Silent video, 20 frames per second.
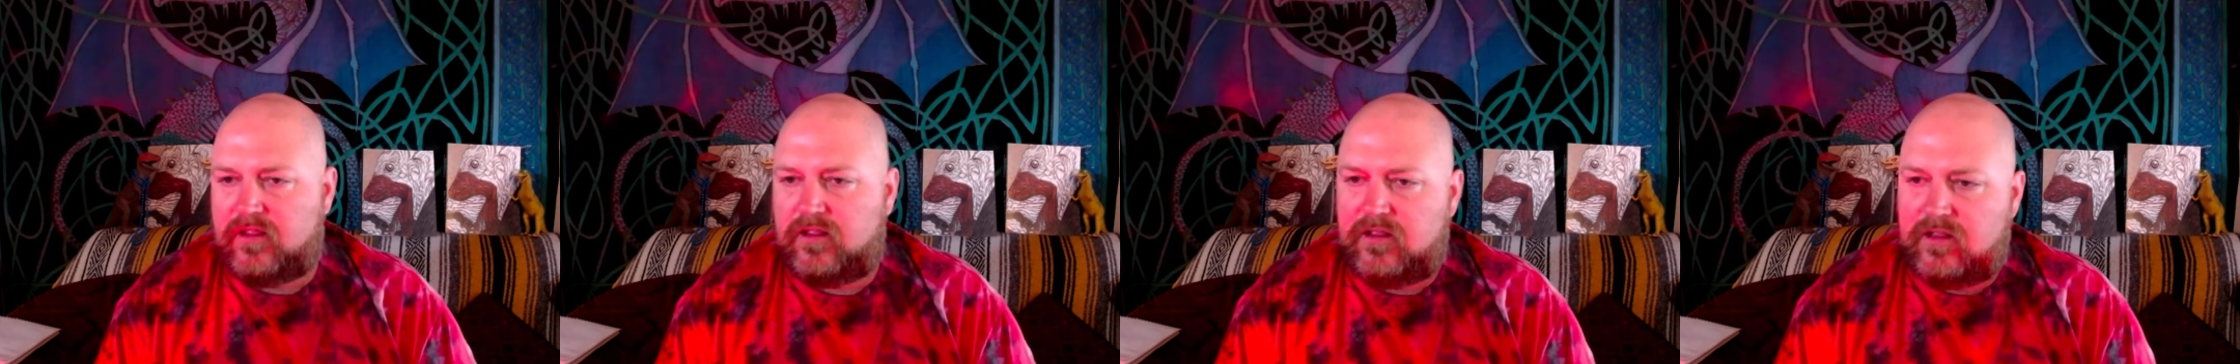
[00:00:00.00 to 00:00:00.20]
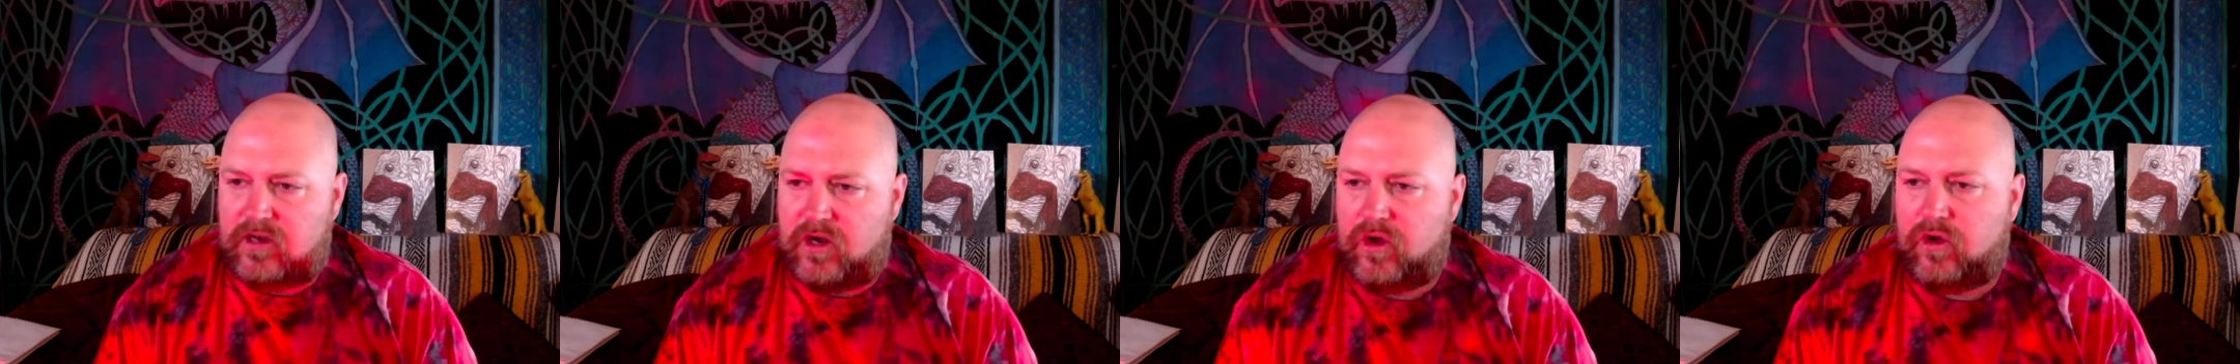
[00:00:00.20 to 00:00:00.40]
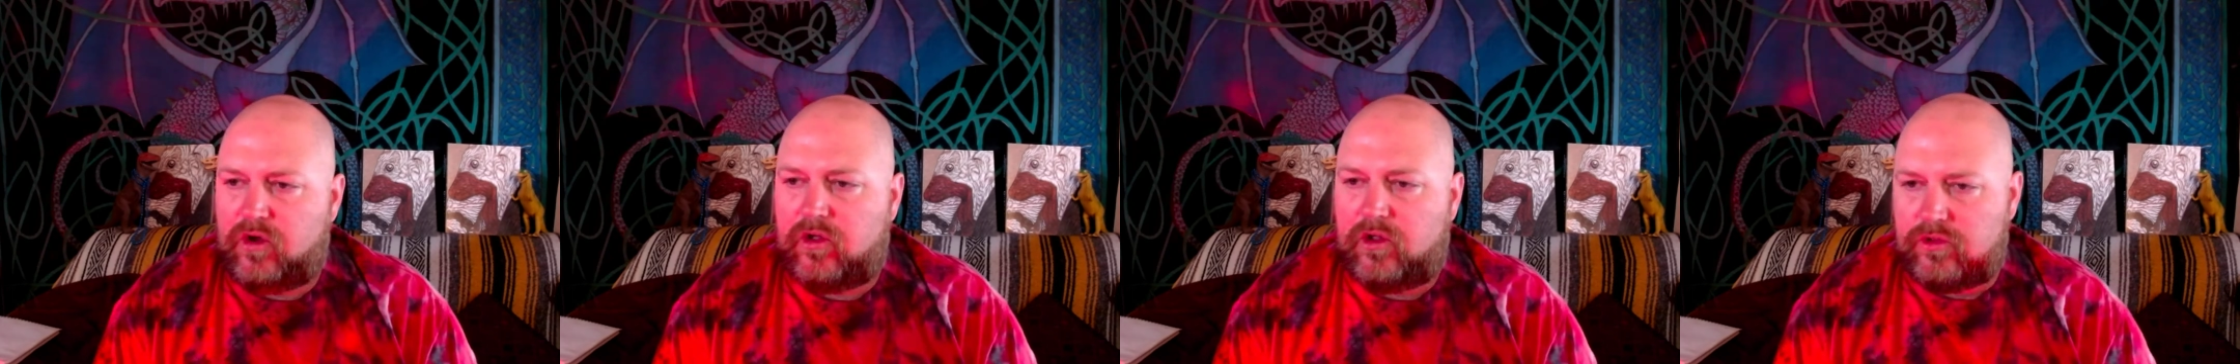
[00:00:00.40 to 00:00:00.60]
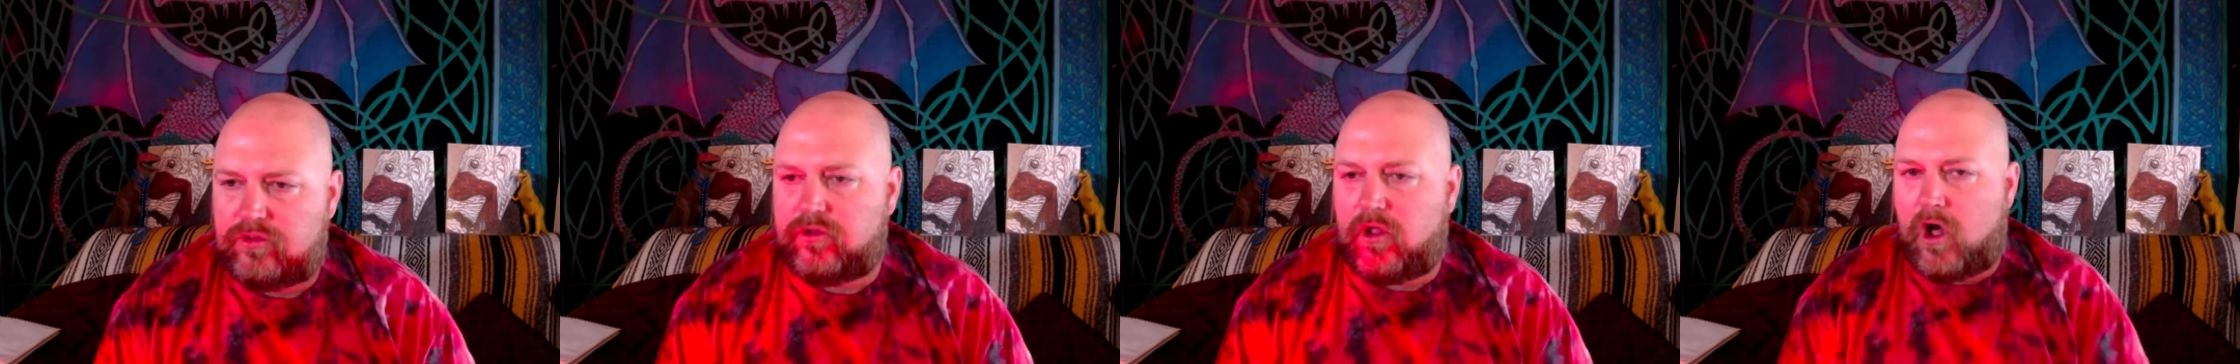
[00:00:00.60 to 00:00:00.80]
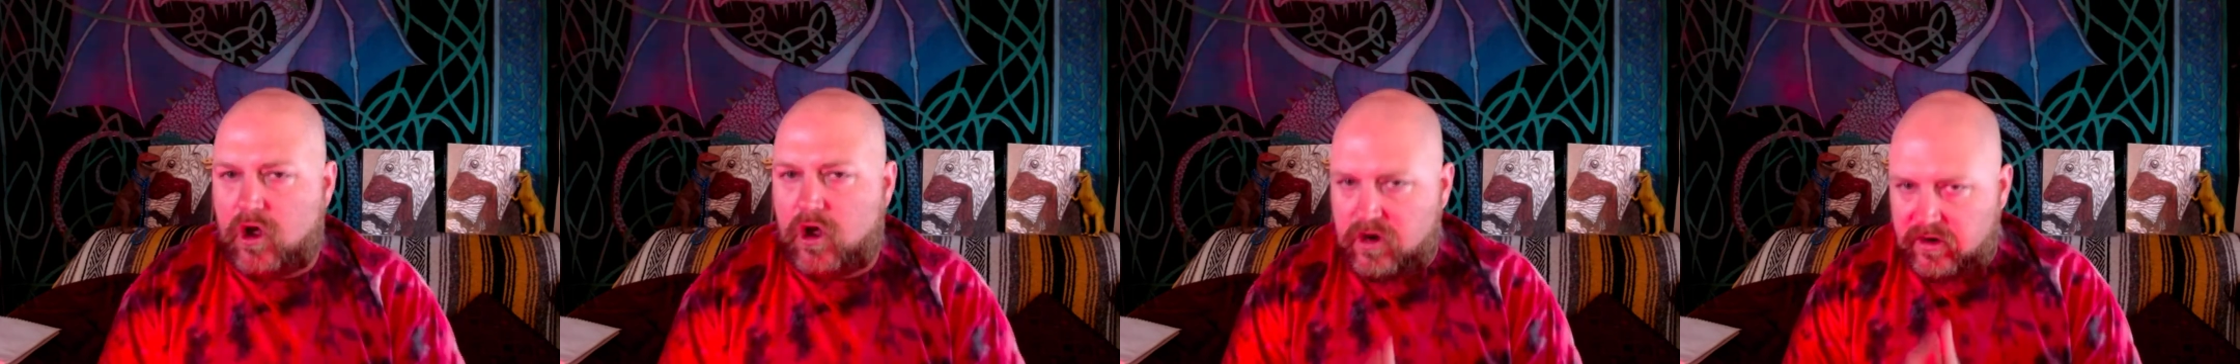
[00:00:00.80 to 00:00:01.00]
you know a
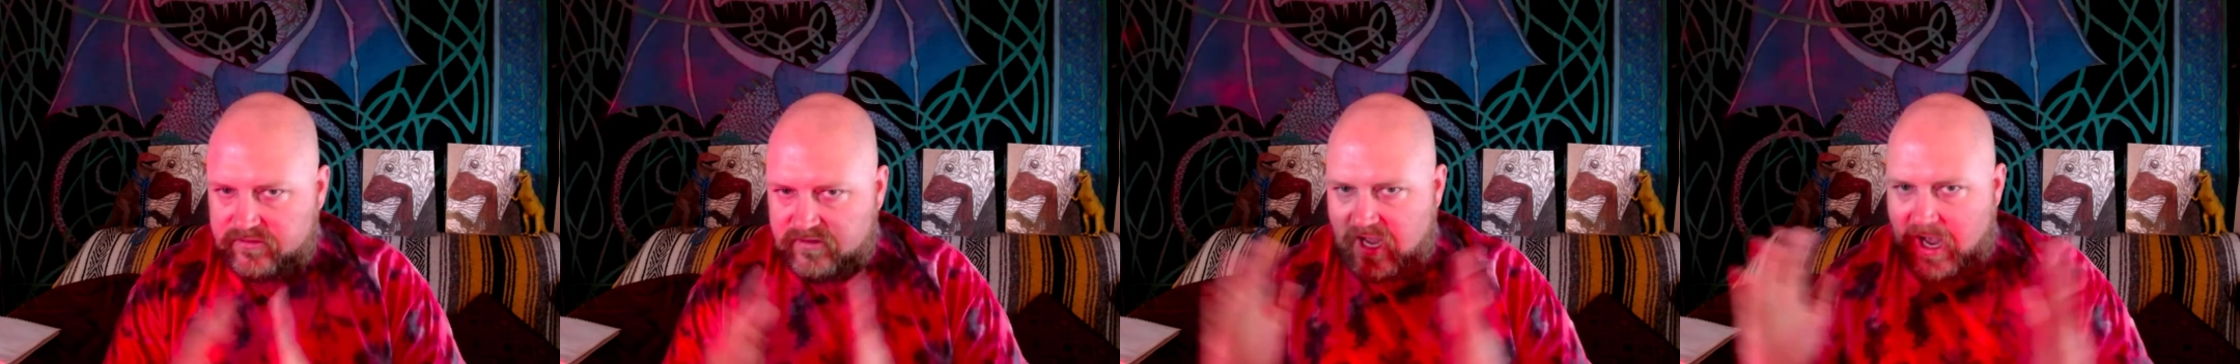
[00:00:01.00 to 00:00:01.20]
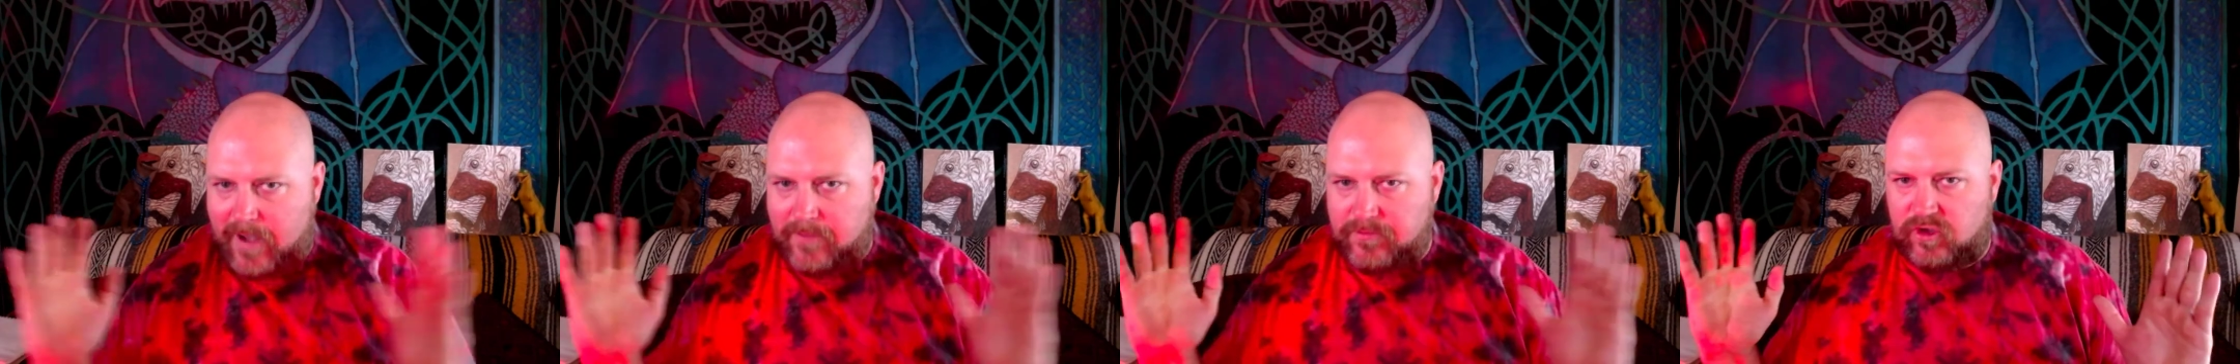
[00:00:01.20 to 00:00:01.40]
longer time